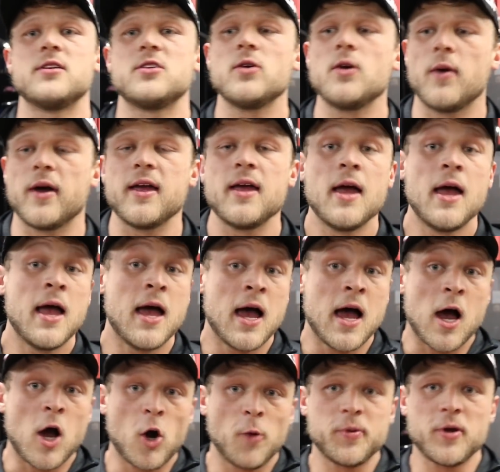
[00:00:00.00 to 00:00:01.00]
So anyway,
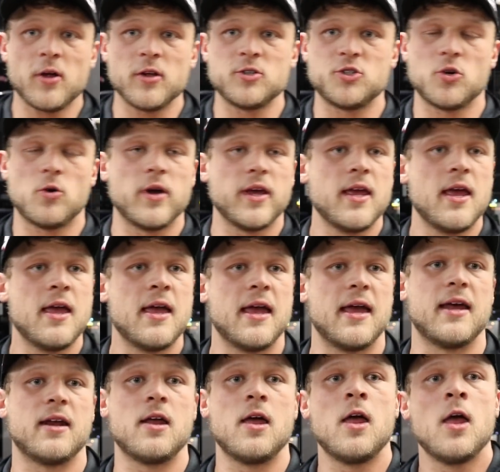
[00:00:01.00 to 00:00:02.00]
I hope y'all enjoy,
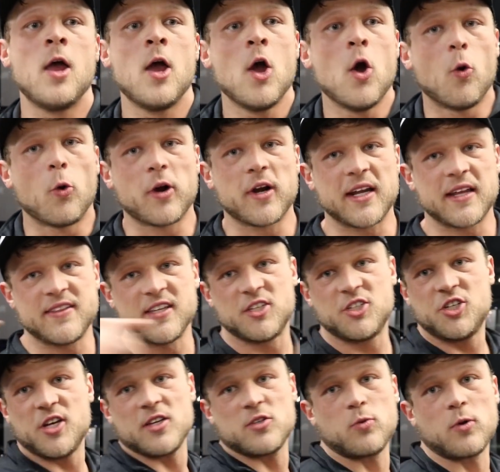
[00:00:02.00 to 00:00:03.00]
and we're gonna get
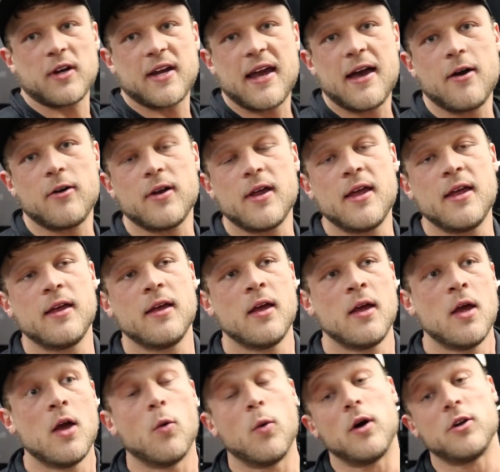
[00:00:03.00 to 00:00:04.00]
this chest workout,
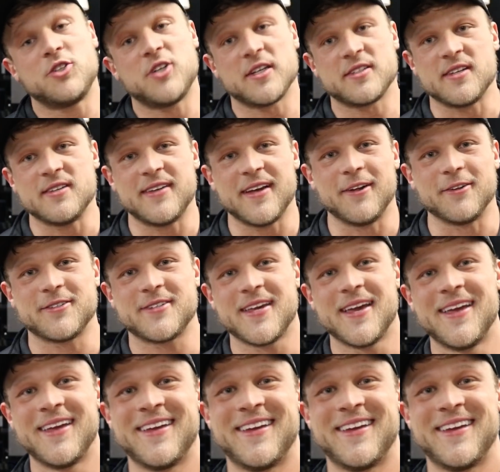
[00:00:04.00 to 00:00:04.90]
well, chest and delts.